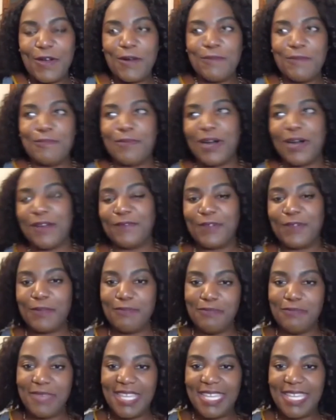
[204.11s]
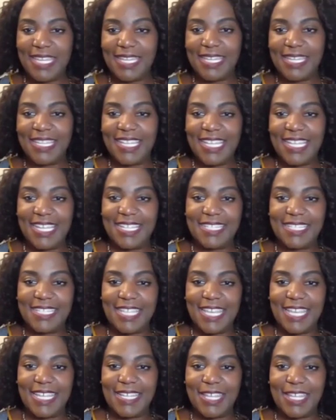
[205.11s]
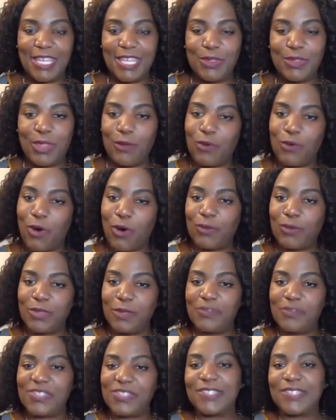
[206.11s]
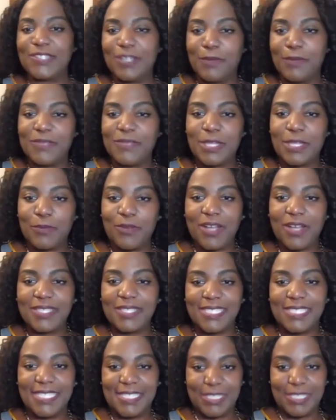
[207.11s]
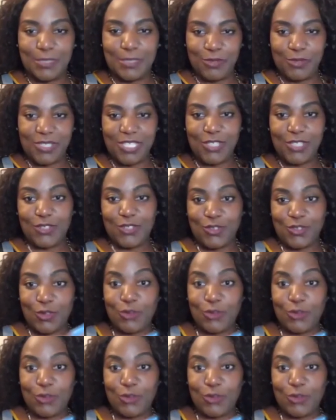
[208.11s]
But for me, they were all the systems and the processes and the procedures,